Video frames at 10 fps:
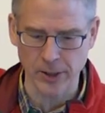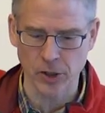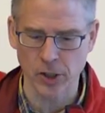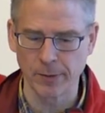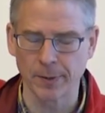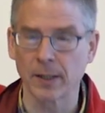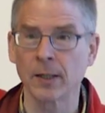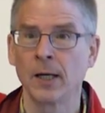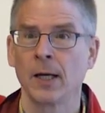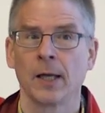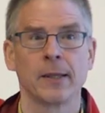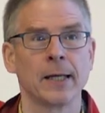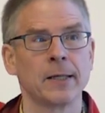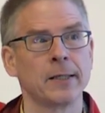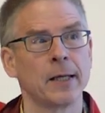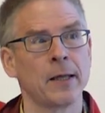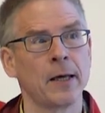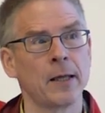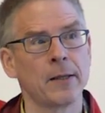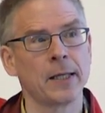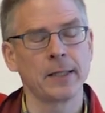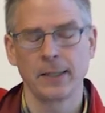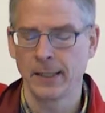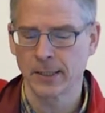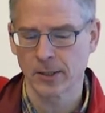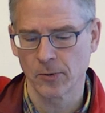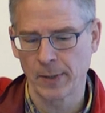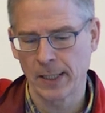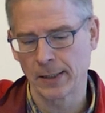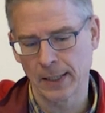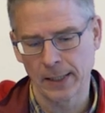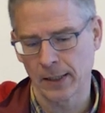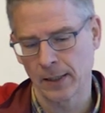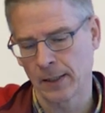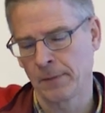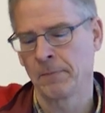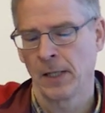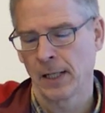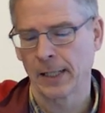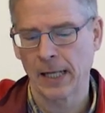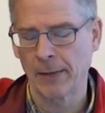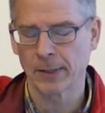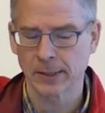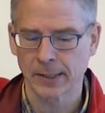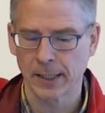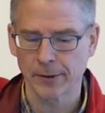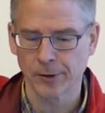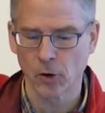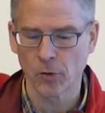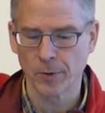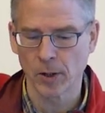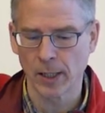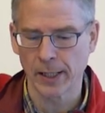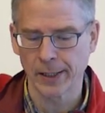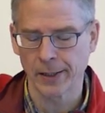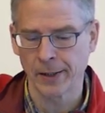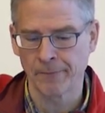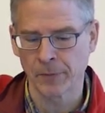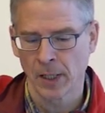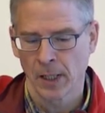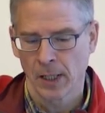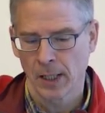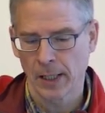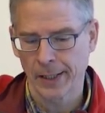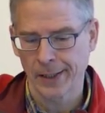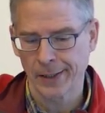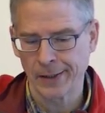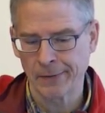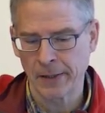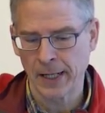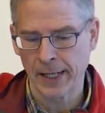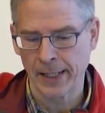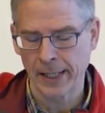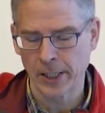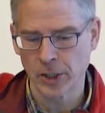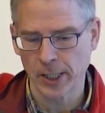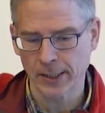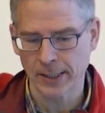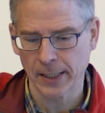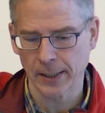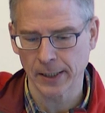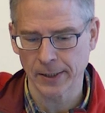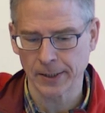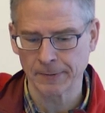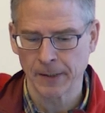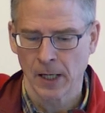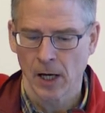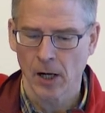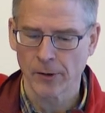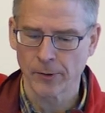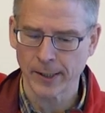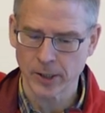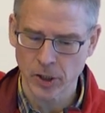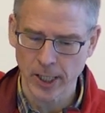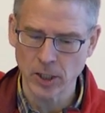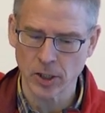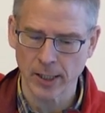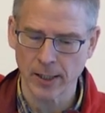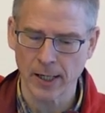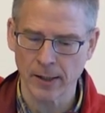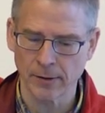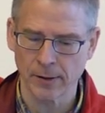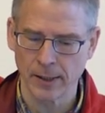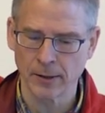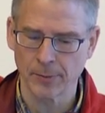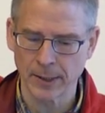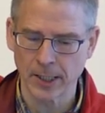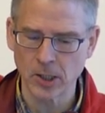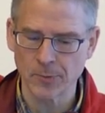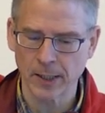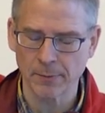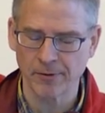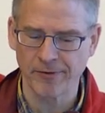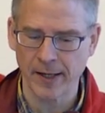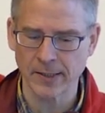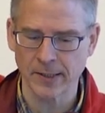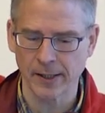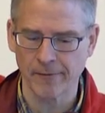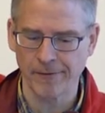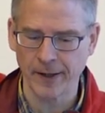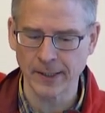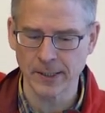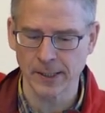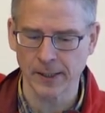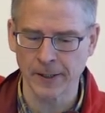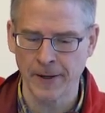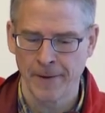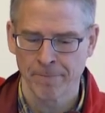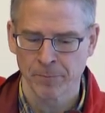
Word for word: much cheaper than an, uh, than an instrument like a, like a Hubble telescope or like a, um, like a, a high energy accelerator. Although that's changing as instrumentation becomes fancier and fancier